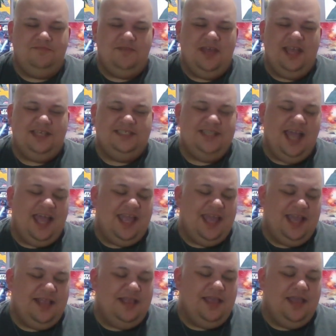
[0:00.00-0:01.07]
It's not.
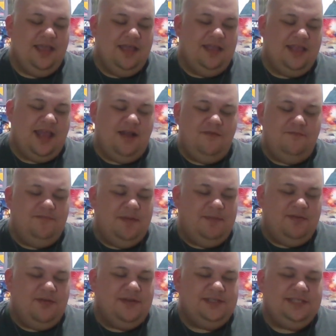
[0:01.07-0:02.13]
They don't. People
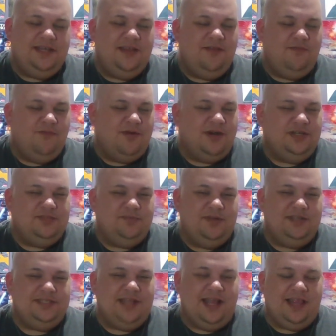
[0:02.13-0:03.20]
don't consider it the worst, but
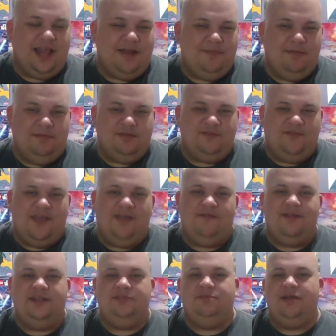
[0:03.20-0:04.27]
it's not a lot of people's
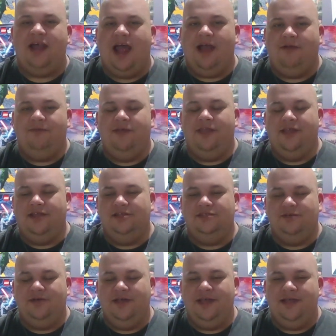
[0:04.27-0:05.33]
favorites. But I really
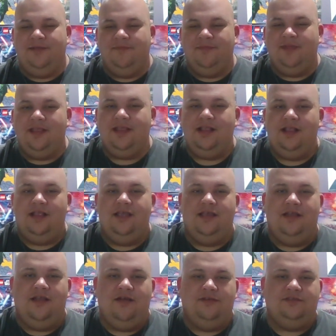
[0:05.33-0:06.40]
enjoy it.
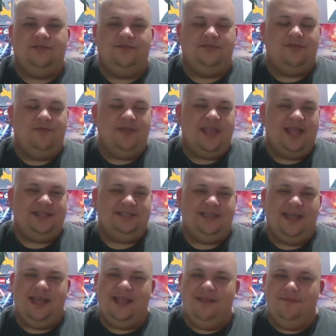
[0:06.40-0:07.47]
So with that
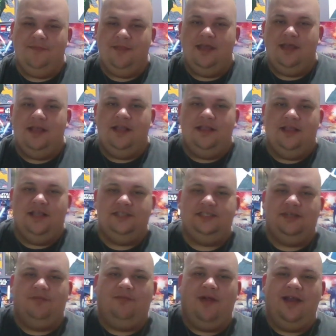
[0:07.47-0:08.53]
said, let's
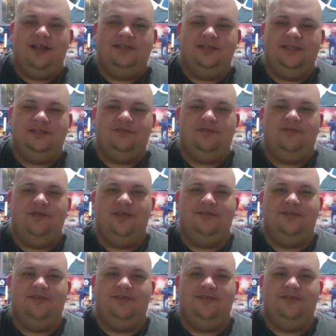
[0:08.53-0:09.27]
jump right into this review.